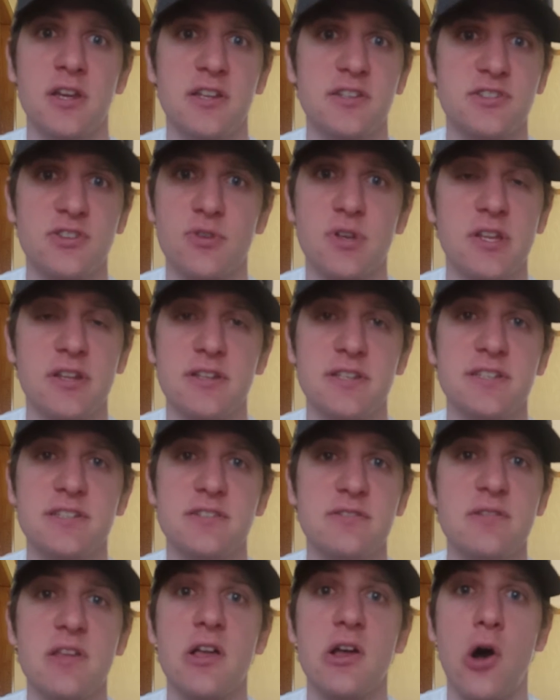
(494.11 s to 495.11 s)
So he
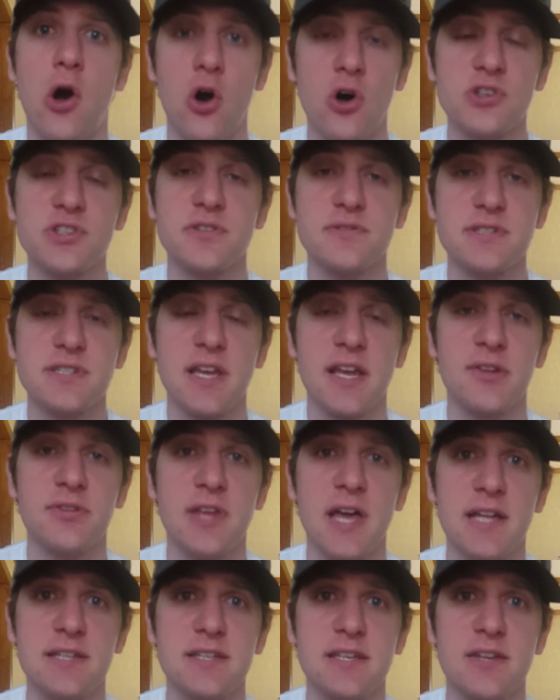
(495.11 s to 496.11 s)
also saying
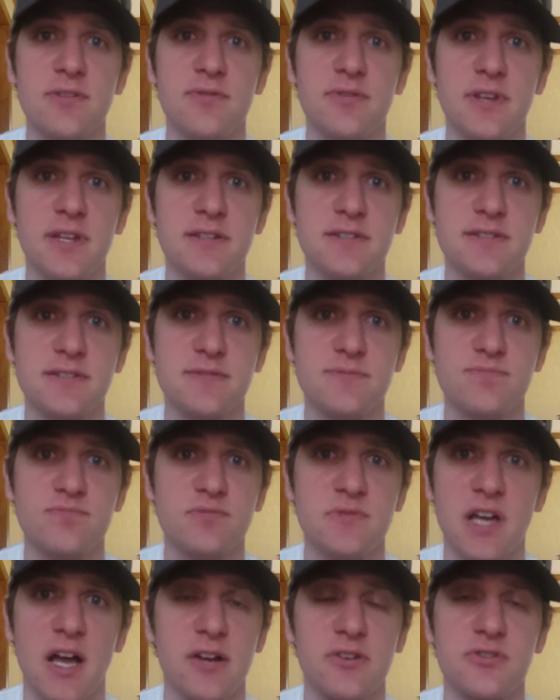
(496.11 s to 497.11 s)
that to convince
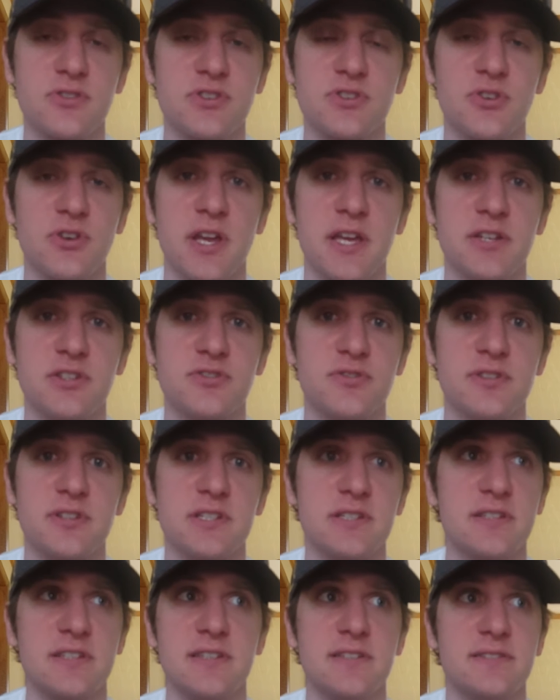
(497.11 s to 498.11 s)
Doctor Strange
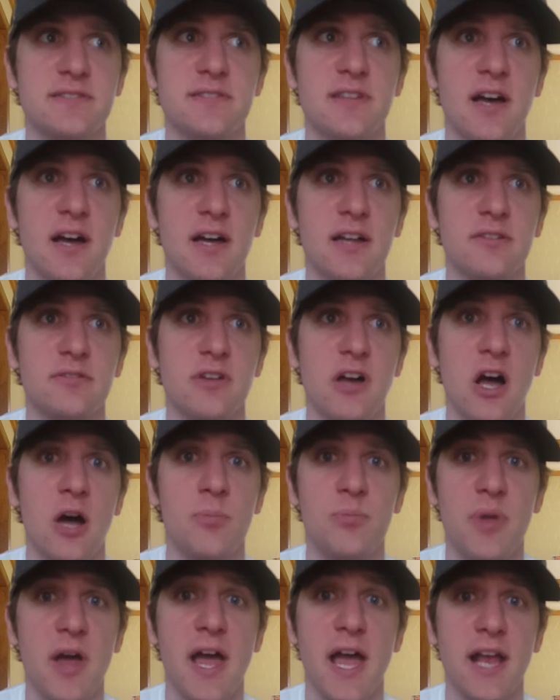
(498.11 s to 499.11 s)
that he's not a
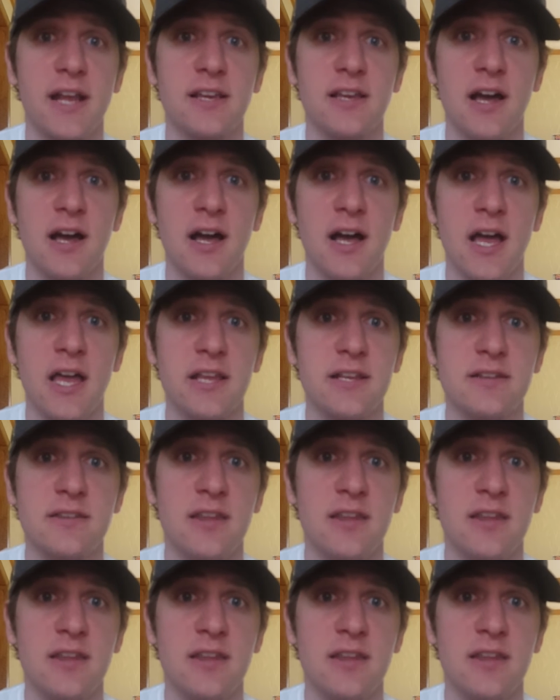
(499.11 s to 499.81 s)
bad guy,